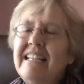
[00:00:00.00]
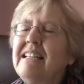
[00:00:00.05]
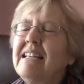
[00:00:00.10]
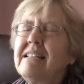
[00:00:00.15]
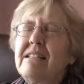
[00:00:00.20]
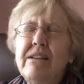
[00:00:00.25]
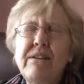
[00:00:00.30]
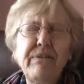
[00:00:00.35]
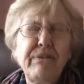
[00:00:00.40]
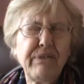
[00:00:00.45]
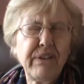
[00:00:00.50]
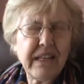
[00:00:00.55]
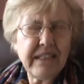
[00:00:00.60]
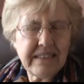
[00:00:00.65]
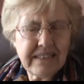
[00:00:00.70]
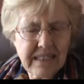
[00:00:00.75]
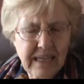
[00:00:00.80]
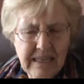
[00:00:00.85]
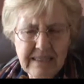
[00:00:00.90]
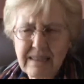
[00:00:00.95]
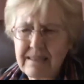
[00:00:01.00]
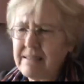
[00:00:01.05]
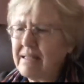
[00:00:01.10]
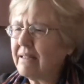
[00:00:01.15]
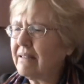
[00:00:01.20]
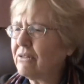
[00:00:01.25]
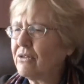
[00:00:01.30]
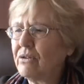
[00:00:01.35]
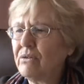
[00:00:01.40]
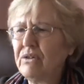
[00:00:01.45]
It is a
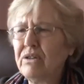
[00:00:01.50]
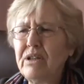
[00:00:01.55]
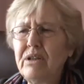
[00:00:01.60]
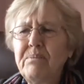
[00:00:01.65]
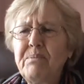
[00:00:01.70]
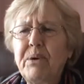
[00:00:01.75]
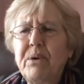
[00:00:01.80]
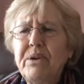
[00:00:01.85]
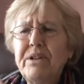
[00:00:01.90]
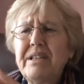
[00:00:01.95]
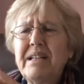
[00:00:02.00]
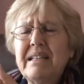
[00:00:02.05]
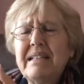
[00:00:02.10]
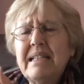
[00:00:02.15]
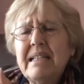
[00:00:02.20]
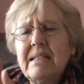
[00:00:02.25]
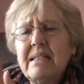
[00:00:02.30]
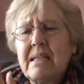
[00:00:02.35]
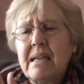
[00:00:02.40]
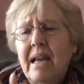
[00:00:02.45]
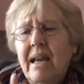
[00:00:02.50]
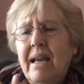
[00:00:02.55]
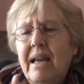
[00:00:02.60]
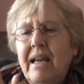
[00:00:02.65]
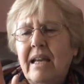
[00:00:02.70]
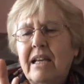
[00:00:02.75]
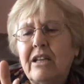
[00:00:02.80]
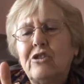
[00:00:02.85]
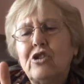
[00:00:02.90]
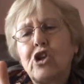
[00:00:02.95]
fantastic turning point, and
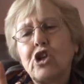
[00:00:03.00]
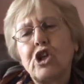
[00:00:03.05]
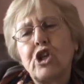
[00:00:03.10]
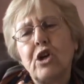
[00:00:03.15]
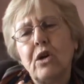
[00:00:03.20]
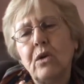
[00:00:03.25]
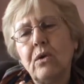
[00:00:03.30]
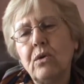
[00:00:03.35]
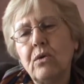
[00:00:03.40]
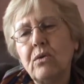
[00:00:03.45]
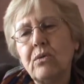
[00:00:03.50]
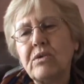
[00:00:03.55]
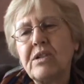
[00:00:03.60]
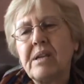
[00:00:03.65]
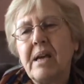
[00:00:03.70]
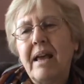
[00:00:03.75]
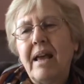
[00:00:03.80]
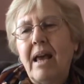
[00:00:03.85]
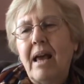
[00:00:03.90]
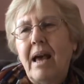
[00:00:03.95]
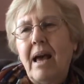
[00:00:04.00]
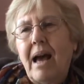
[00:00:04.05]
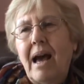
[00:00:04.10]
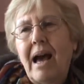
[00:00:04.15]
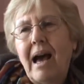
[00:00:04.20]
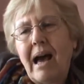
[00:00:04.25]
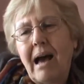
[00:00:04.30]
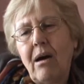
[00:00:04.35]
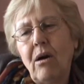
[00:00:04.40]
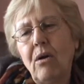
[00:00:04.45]
it shows
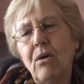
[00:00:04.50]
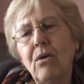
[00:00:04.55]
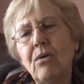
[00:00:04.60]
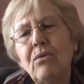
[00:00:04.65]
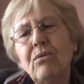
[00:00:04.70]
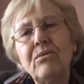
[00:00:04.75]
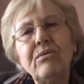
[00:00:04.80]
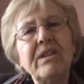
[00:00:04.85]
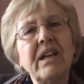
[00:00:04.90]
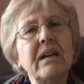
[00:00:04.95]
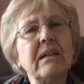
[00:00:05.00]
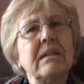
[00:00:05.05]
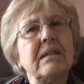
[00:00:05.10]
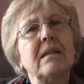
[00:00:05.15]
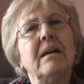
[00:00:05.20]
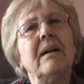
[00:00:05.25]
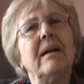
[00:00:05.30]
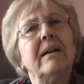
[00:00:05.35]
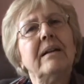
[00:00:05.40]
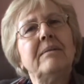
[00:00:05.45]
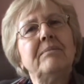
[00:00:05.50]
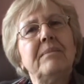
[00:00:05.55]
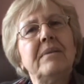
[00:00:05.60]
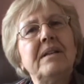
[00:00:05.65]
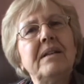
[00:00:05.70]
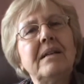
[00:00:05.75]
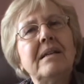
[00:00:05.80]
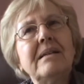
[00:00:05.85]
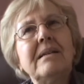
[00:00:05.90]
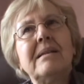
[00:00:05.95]
how that time
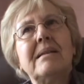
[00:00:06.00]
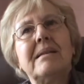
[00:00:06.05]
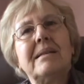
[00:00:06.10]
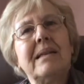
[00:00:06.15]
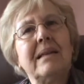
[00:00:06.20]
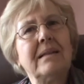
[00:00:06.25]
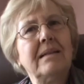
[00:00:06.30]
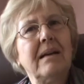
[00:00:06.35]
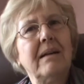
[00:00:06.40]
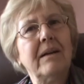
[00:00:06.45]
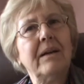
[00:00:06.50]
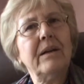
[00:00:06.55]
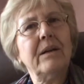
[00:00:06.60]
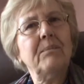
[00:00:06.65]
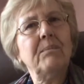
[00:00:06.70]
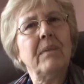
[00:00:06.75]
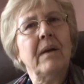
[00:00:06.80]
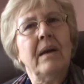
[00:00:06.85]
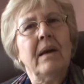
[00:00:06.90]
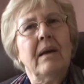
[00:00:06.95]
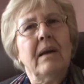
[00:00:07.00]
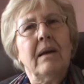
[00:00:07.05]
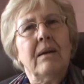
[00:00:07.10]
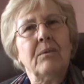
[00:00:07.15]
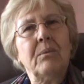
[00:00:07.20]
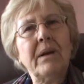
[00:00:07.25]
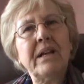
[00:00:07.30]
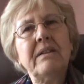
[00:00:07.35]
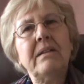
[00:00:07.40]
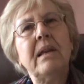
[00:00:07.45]
is the time
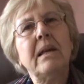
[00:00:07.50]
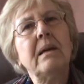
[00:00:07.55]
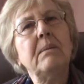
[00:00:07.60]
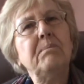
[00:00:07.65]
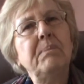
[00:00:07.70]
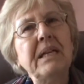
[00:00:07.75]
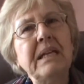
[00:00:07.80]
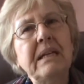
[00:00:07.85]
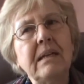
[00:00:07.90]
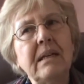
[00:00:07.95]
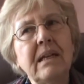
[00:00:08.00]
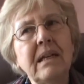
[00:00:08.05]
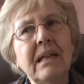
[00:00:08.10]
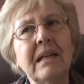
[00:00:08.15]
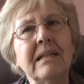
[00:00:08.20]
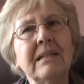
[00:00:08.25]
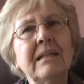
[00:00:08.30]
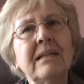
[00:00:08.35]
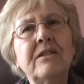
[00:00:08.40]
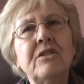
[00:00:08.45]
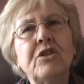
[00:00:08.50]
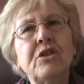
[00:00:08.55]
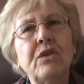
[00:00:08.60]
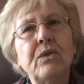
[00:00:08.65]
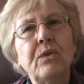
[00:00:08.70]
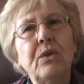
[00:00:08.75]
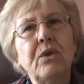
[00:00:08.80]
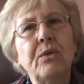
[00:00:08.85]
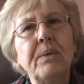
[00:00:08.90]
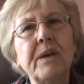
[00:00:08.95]
when they begin
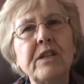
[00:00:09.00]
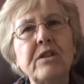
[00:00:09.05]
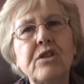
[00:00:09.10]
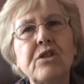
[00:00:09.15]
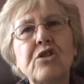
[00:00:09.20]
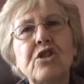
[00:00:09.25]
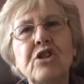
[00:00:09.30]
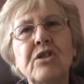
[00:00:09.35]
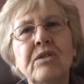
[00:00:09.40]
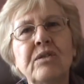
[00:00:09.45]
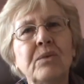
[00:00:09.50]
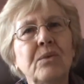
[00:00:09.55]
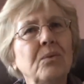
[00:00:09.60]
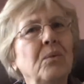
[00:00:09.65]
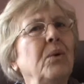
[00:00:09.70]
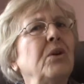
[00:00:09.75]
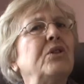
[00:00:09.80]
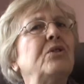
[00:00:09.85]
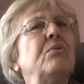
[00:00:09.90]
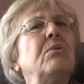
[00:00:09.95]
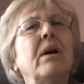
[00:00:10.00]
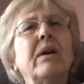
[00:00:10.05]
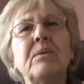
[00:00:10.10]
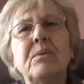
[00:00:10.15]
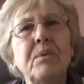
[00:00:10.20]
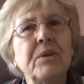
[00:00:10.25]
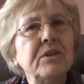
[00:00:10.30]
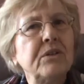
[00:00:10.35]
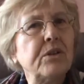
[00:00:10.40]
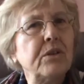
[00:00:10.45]
to question, what do I
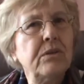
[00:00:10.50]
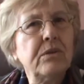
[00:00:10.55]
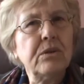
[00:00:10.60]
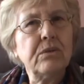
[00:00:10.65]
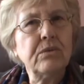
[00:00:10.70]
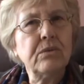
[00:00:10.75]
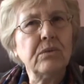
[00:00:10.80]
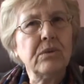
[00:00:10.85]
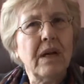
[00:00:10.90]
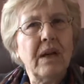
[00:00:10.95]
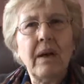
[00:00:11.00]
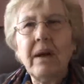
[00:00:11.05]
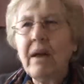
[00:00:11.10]
want to do?